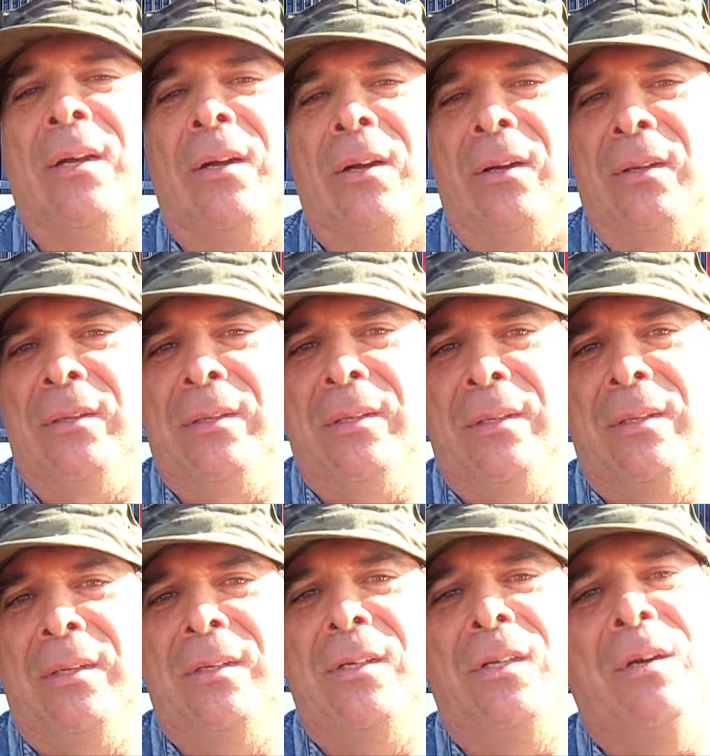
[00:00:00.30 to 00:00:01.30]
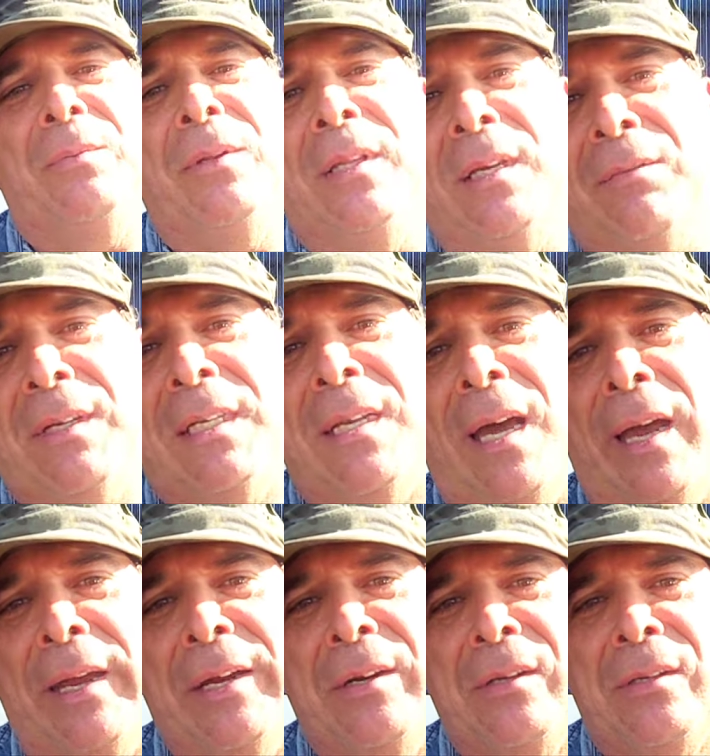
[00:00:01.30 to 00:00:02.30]
girls, do you believe in
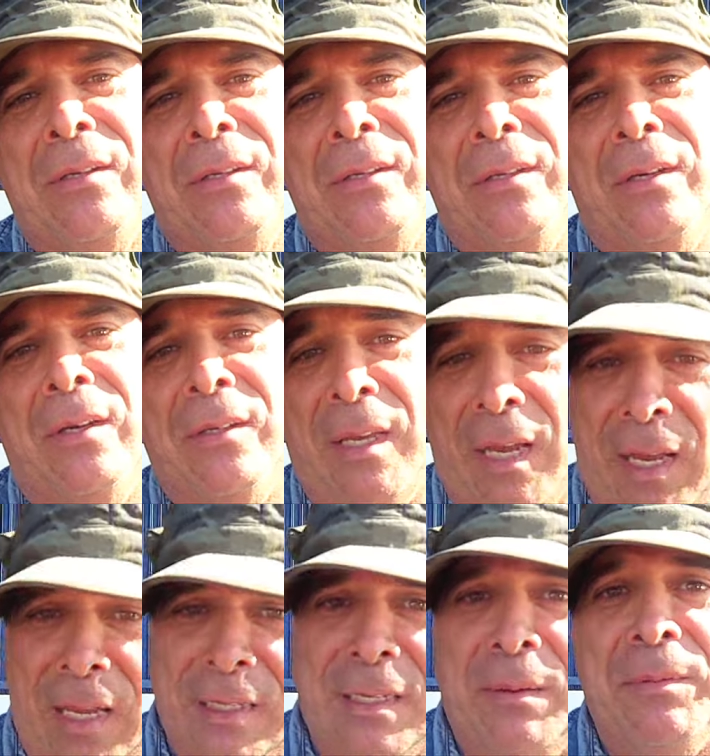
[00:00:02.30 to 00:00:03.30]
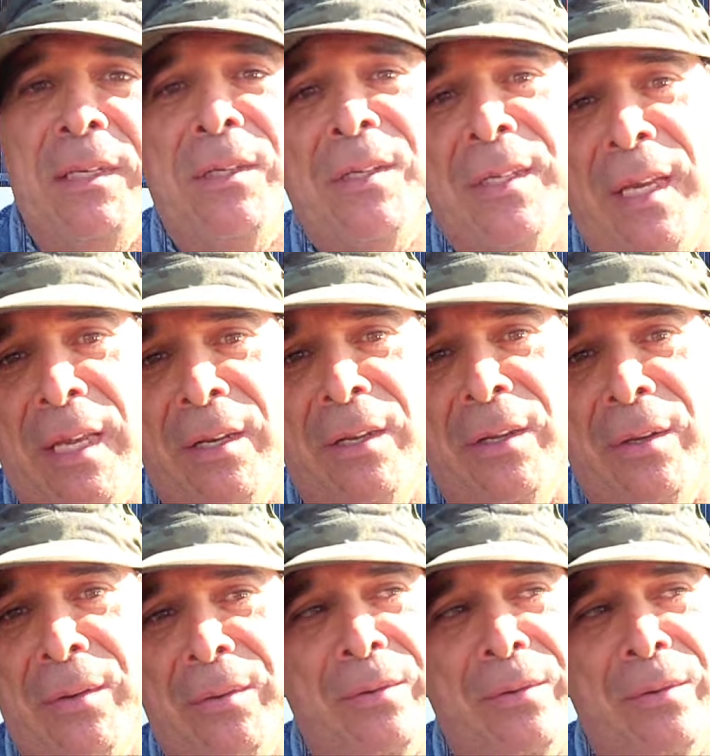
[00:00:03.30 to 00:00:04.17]
tires? Because I got something to say to you.